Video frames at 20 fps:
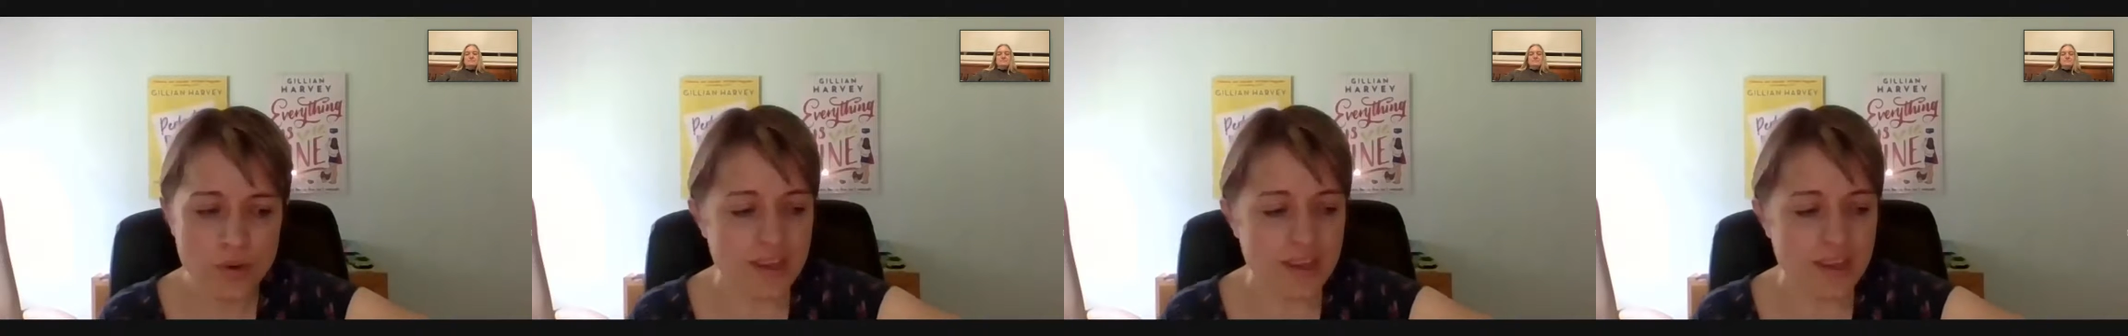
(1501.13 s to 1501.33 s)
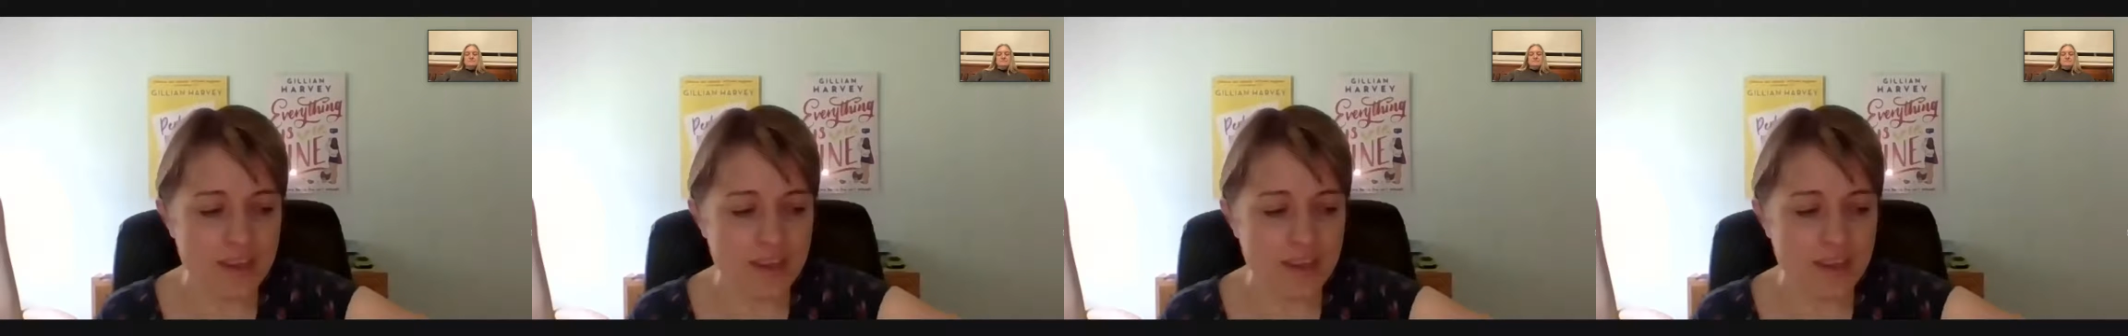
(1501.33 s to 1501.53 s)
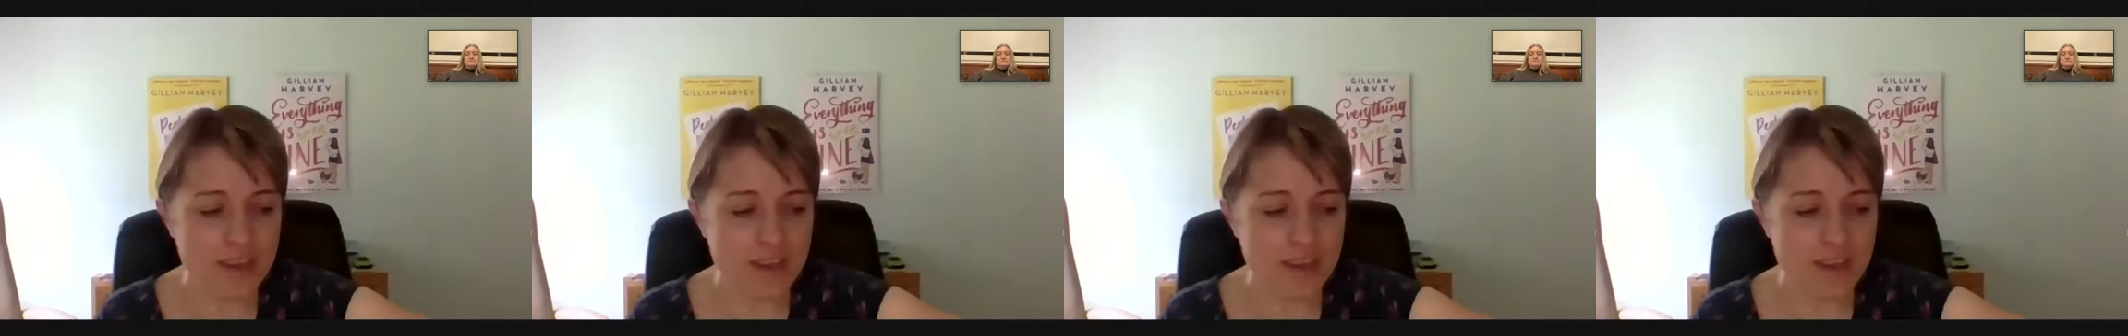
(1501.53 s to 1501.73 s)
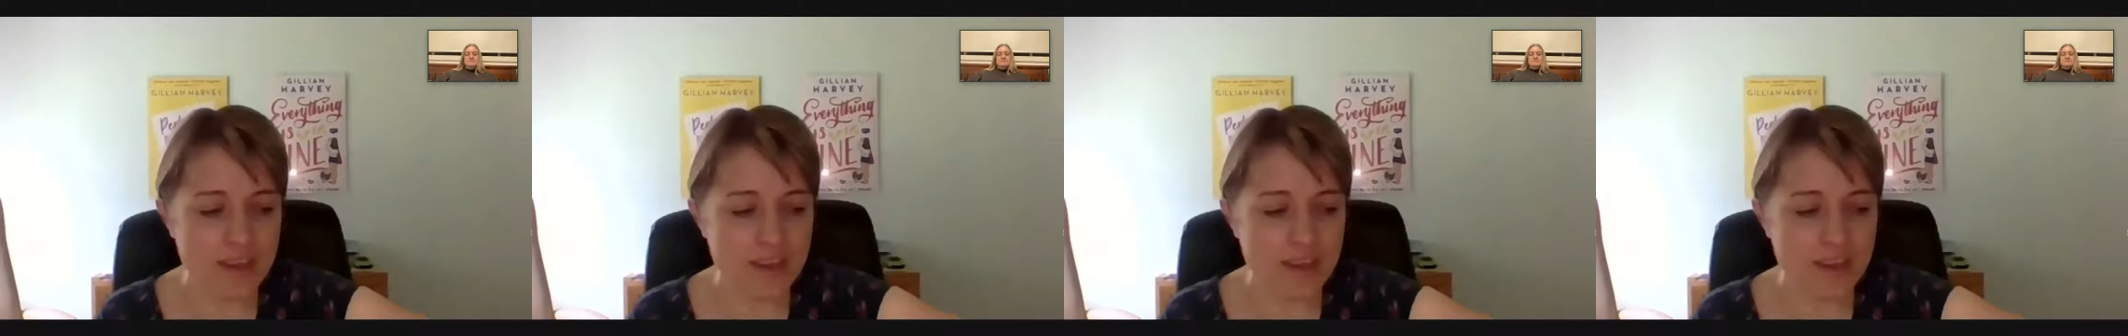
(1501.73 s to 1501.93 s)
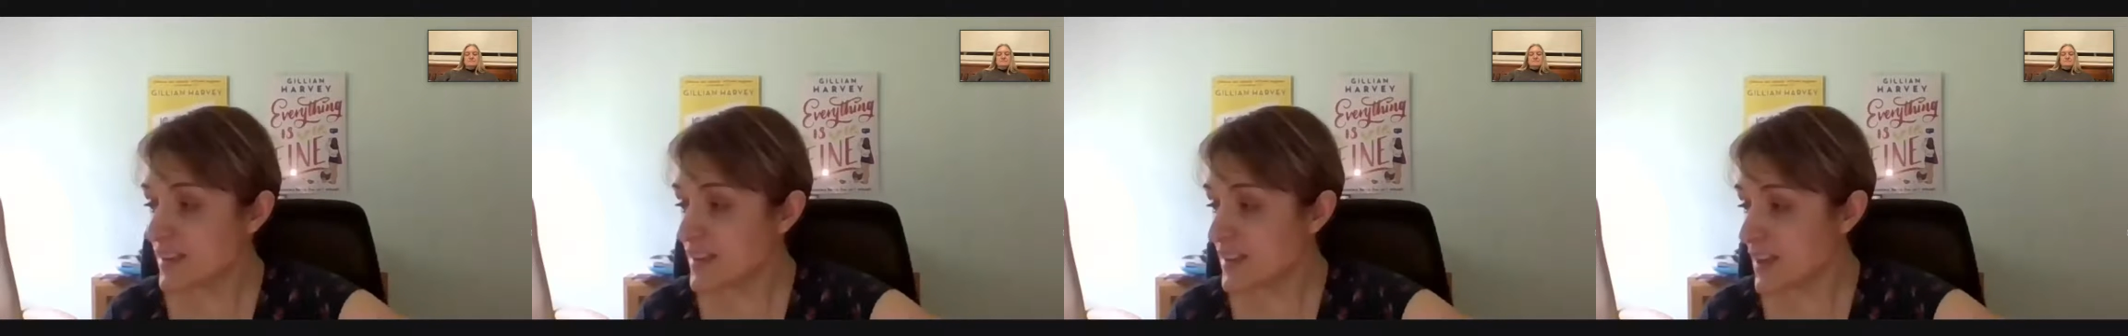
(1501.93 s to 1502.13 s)
yeah, I
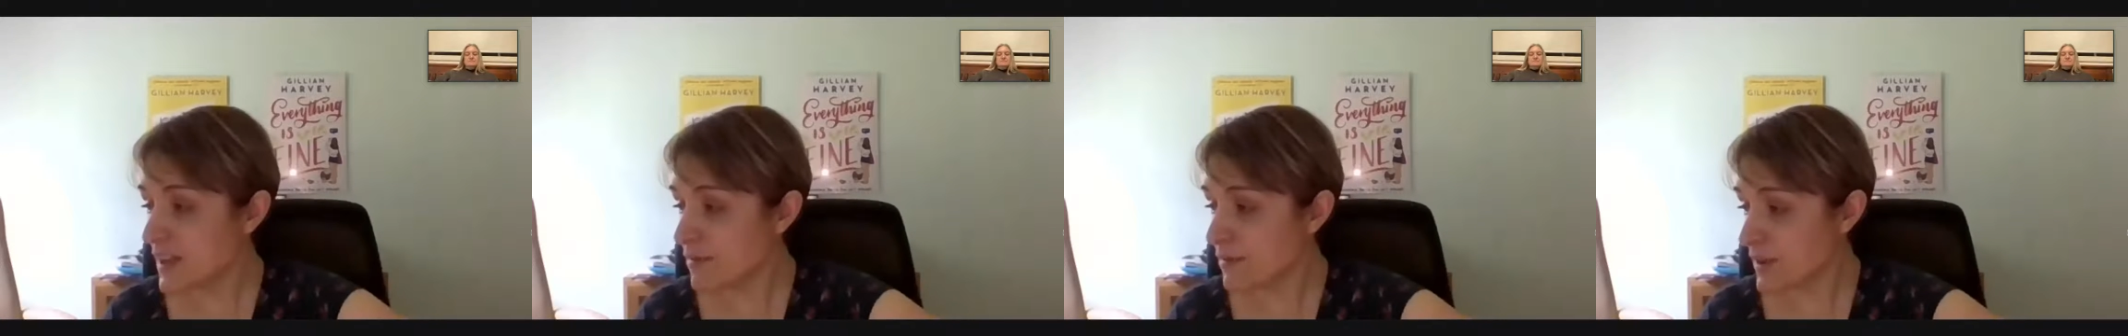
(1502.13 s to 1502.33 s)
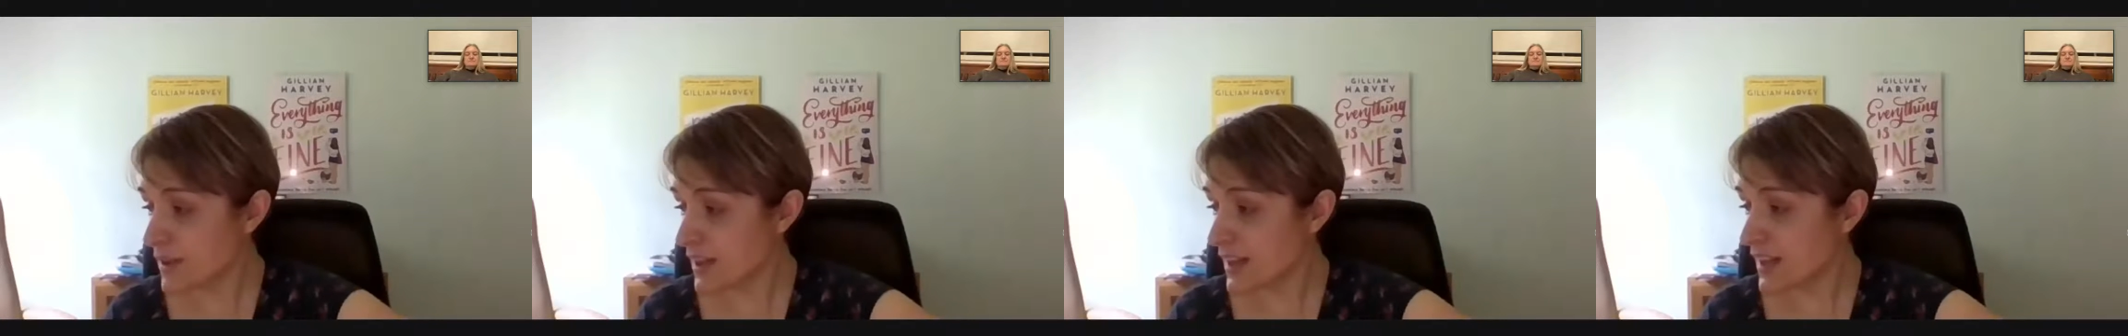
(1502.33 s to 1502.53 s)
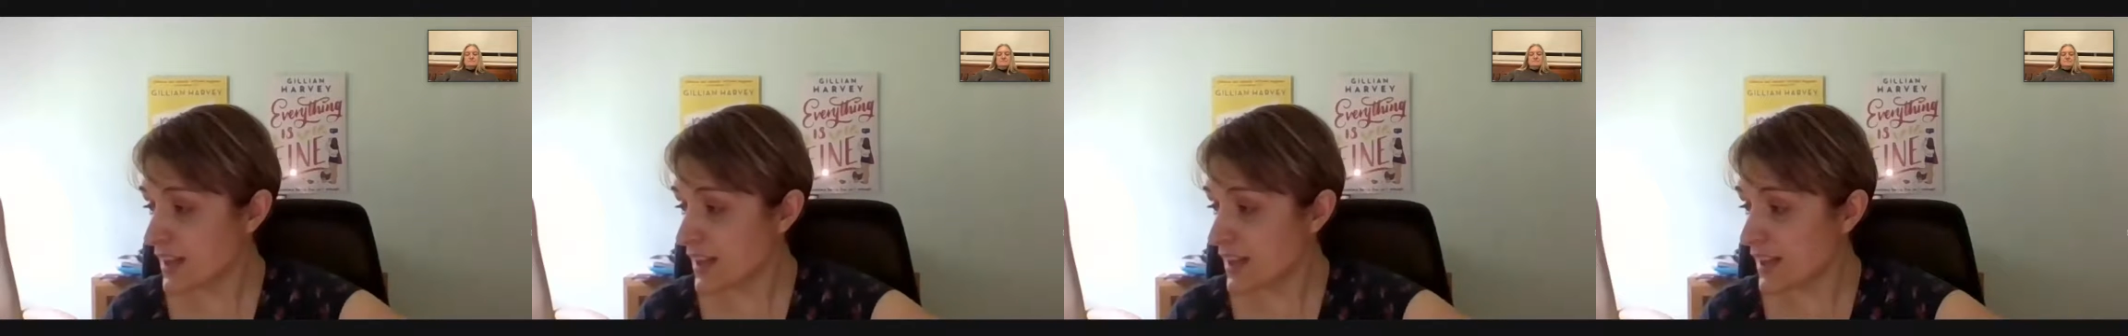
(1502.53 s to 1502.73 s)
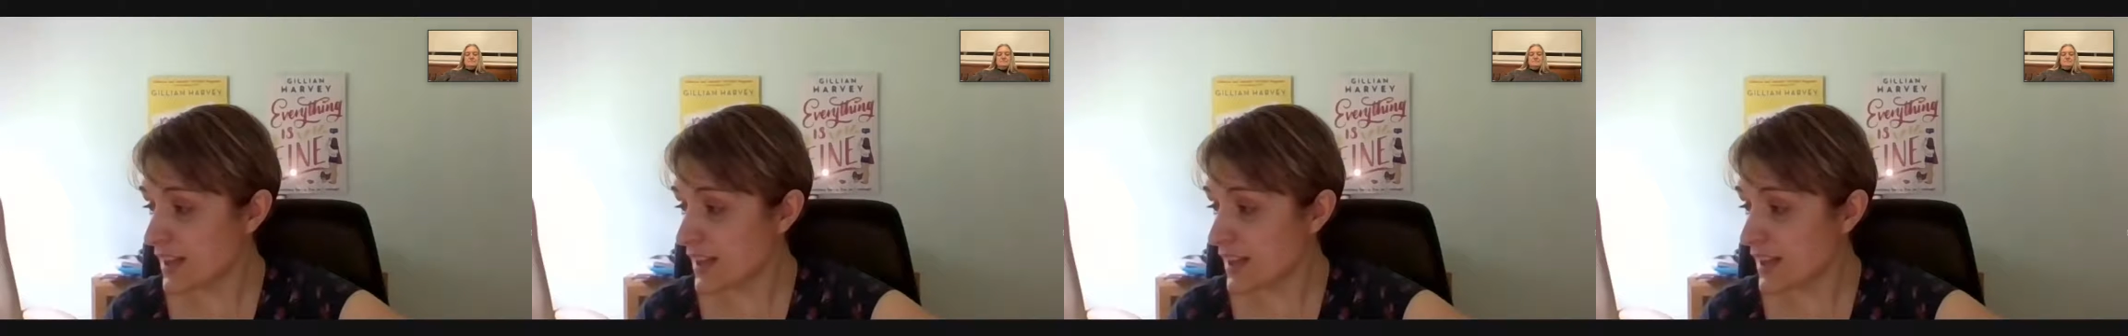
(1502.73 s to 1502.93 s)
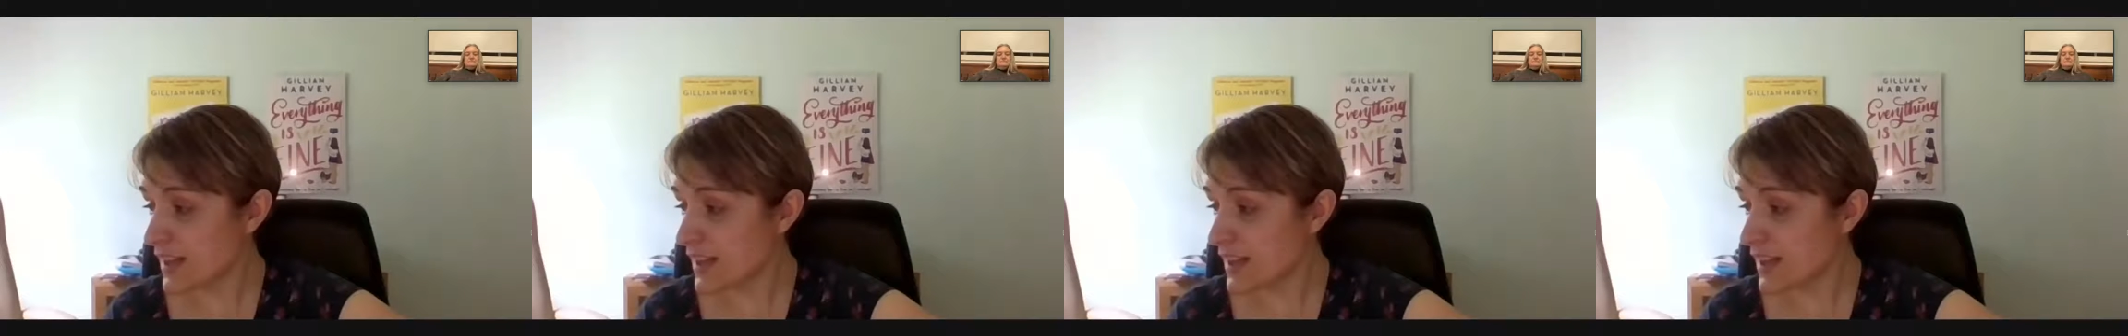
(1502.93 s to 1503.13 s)
think definitely
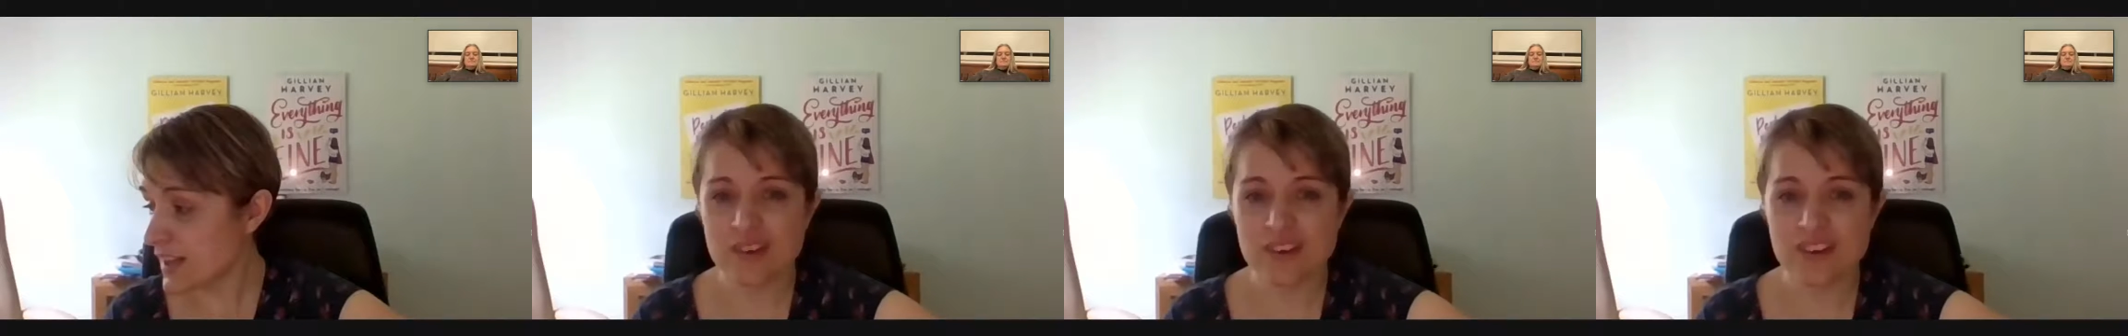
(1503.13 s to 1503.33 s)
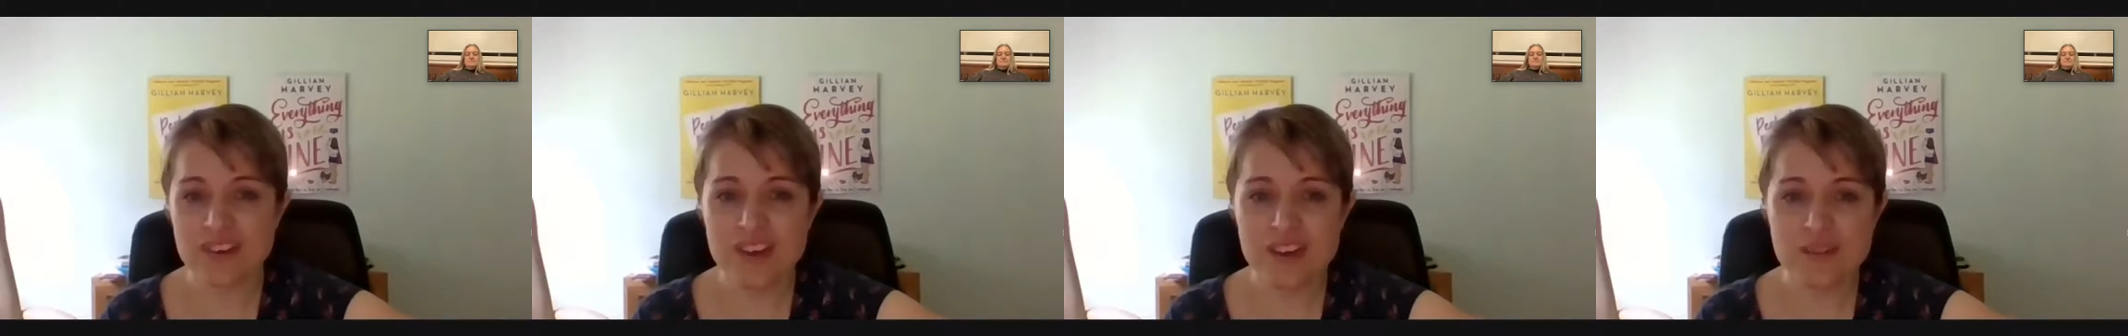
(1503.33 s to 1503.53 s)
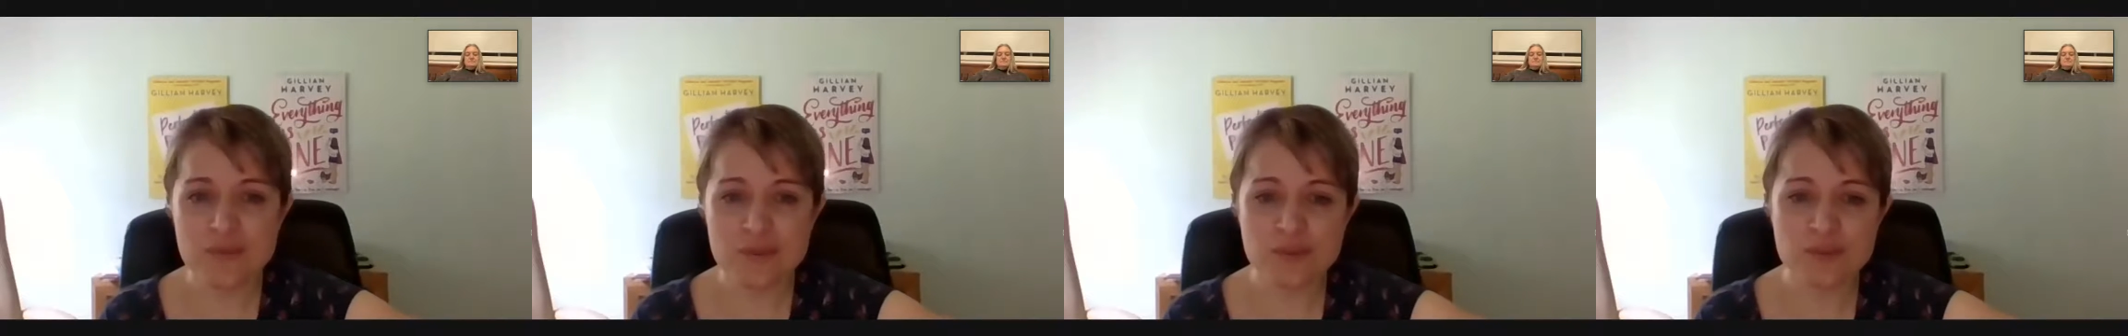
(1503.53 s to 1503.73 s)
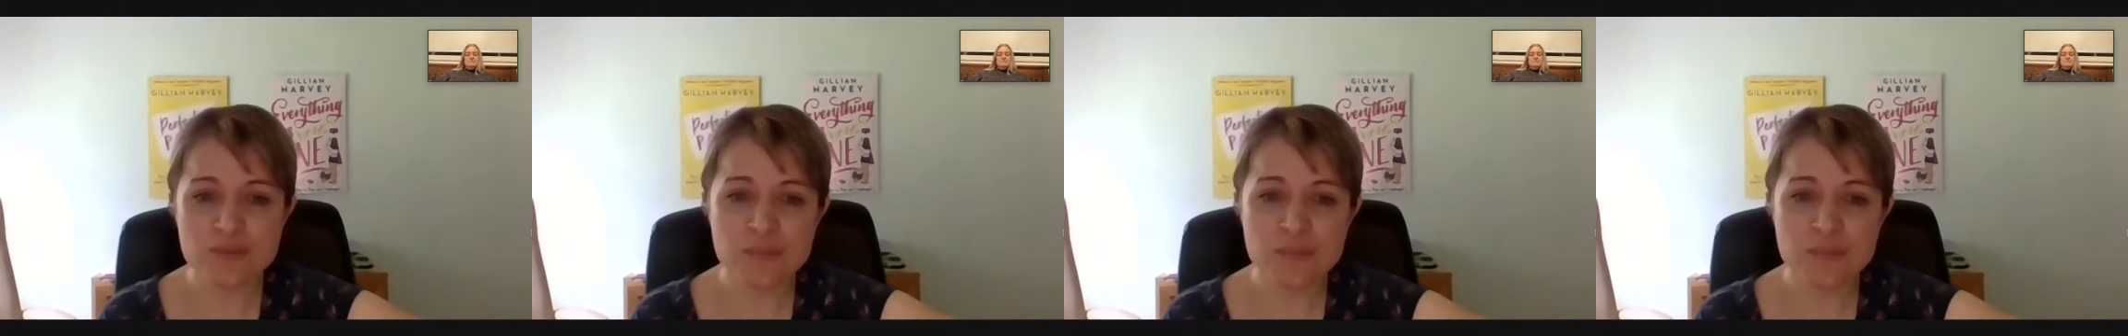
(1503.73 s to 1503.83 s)
have, but never